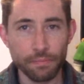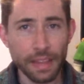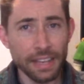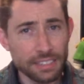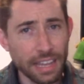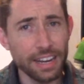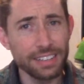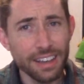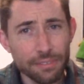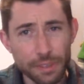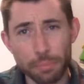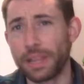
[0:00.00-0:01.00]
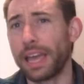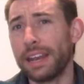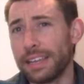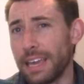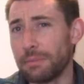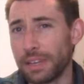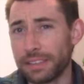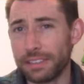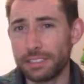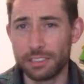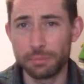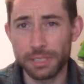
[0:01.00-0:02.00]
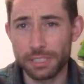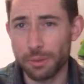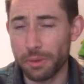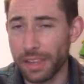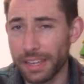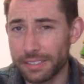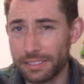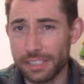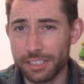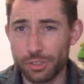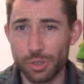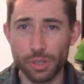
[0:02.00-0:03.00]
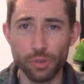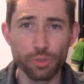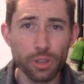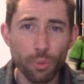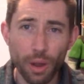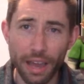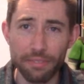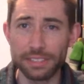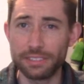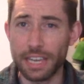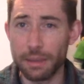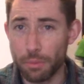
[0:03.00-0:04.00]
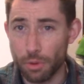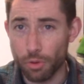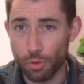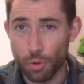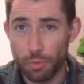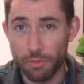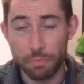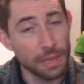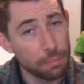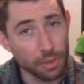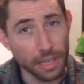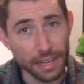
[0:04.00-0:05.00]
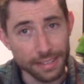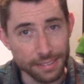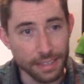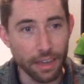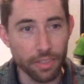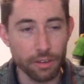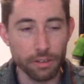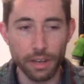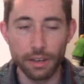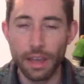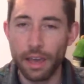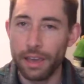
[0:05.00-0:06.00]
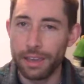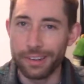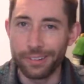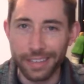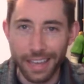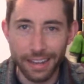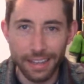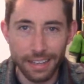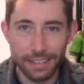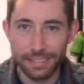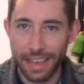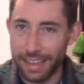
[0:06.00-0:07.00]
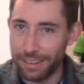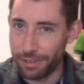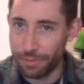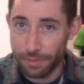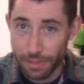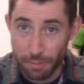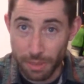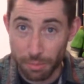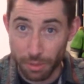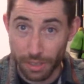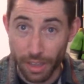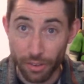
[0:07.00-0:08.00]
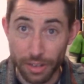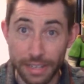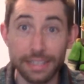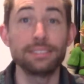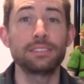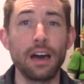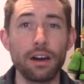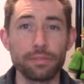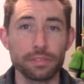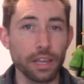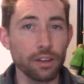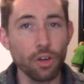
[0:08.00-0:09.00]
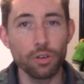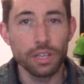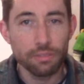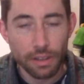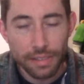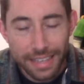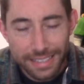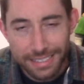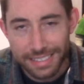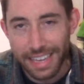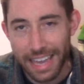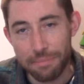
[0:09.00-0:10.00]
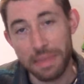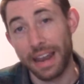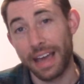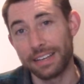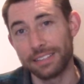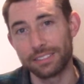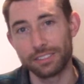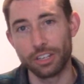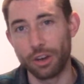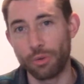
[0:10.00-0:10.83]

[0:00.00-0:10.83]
It's kind of tough to plan a game like this, especially with Legacy, because you really want to have the same group of people getting together, and getting 10 to 15 people together is tough, let alone even a Legacy game that has